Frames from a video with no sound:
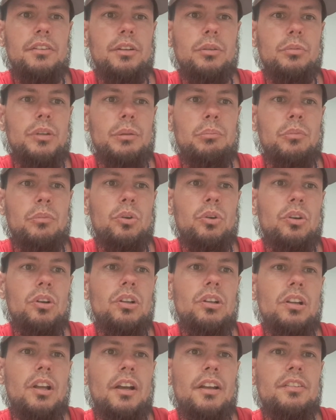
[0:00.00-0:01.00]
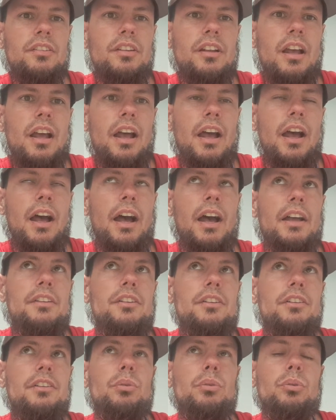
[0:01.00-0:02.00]
we more or less had
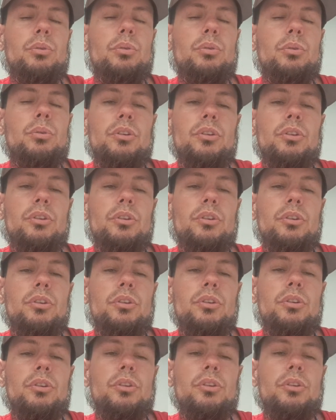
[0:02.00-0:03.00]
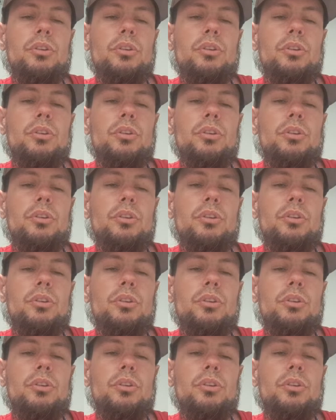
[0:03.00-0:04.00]
to go to the Game Boy to play the
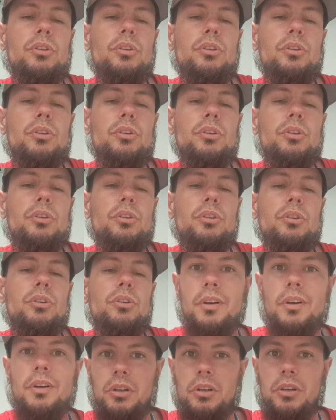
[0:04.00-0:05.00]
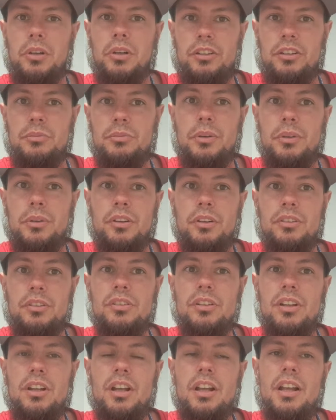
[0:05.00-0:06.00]
full Pokemon experience
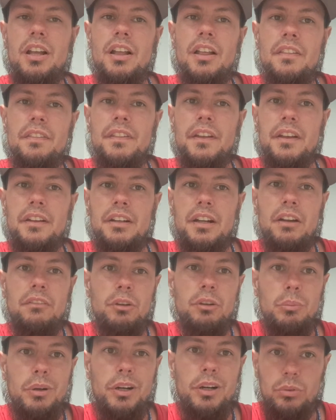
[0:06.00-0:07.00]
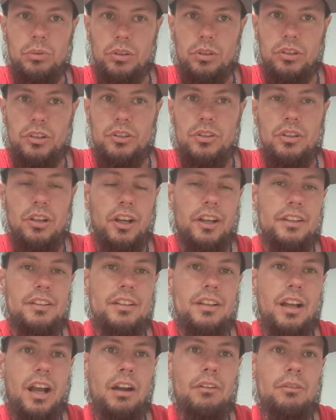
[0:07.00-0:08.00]
that everybody really liked.
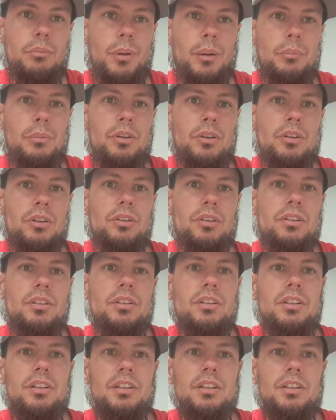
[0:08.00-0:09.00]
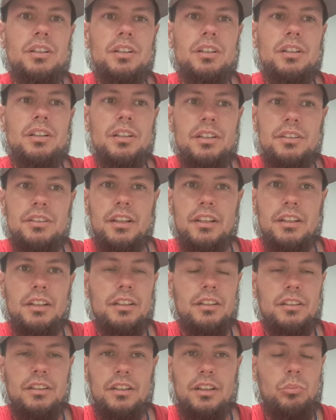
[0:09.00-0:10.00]
I remember
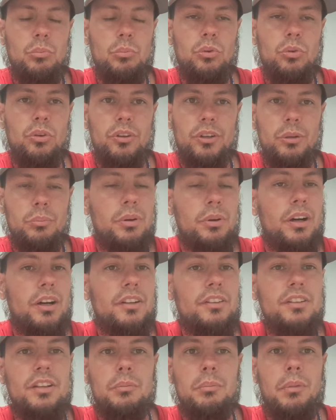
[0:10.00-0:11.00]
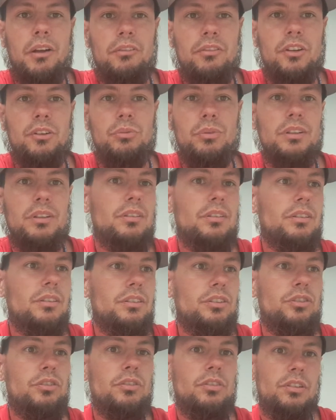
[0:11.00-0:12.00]
taking the Game Boy in the bus, and my friends would
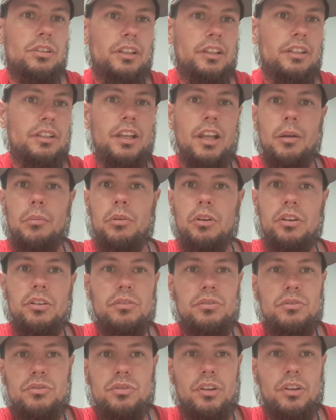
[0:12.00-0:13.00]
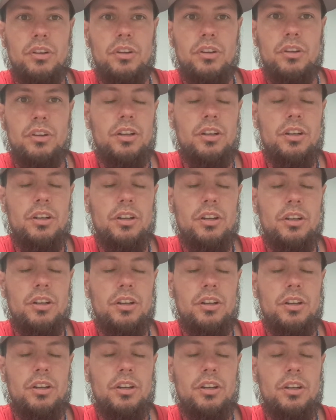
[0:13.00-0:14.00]
use a link cable to trade in
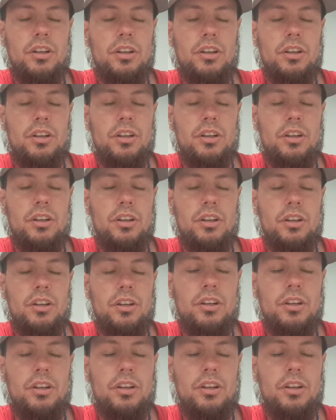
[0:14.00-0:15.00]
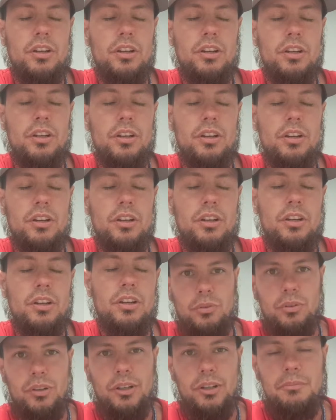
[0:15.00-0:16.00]
like battle and all that. But that's besides the
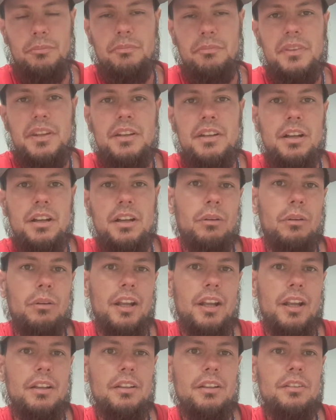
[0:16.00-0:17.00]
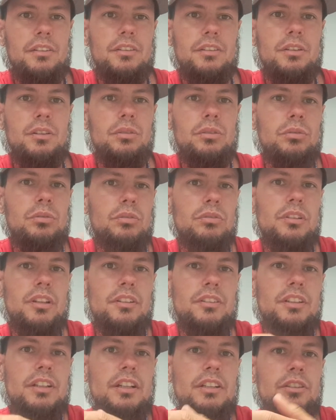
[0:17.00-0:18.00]
point. All right, so
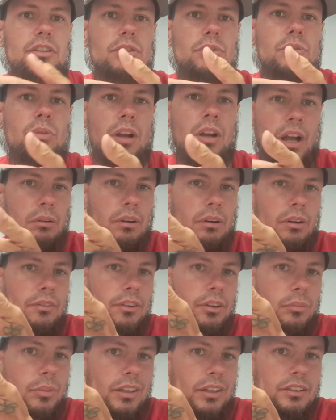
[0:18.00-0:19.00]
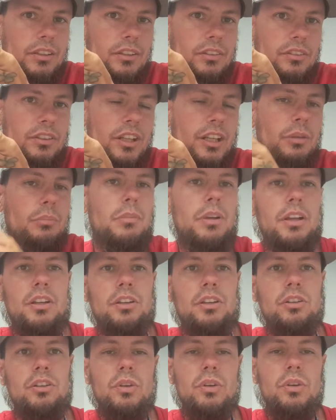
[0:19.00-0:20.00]
let's get into how I feel about this game
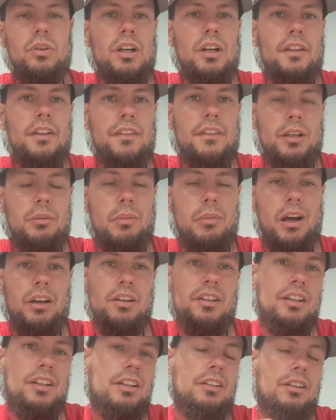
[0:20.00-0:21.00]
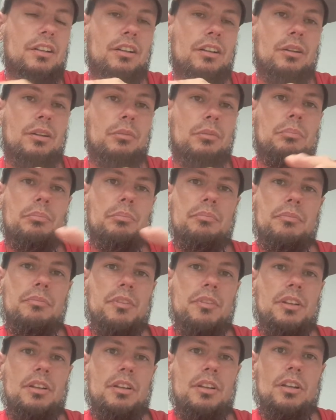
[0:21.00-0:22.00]
and what I think about it, and
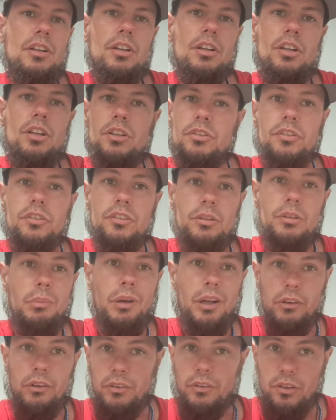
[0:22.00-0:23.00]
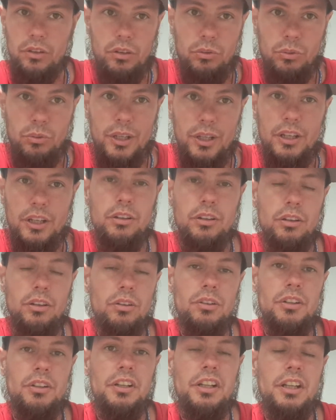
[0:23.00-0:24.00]
just give my overall rating
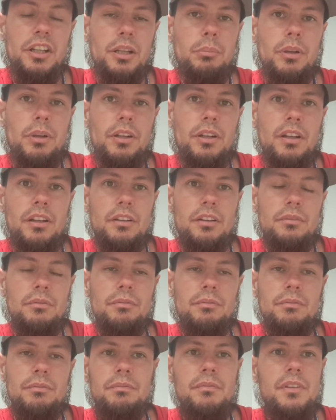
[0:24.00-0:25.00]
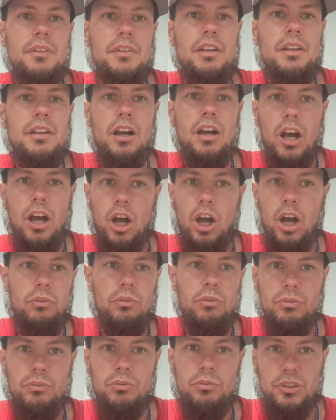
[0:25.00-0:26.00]
on the game, and then
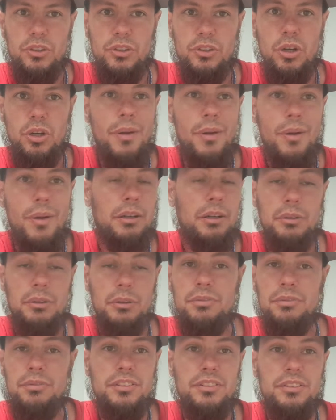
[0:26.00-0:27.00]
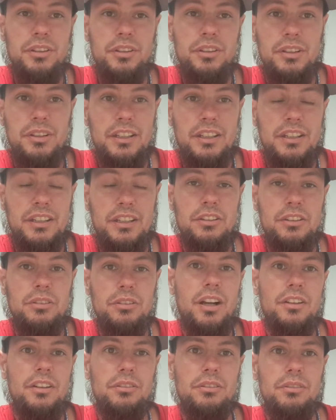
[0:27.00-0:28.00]
I'll go back and refix everything, and then you
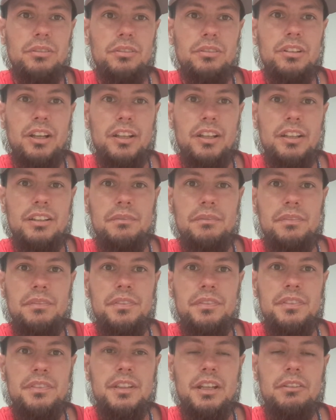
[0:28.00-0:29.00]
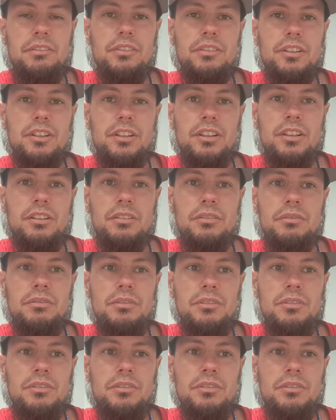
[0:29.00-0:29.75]
guys will like definitely,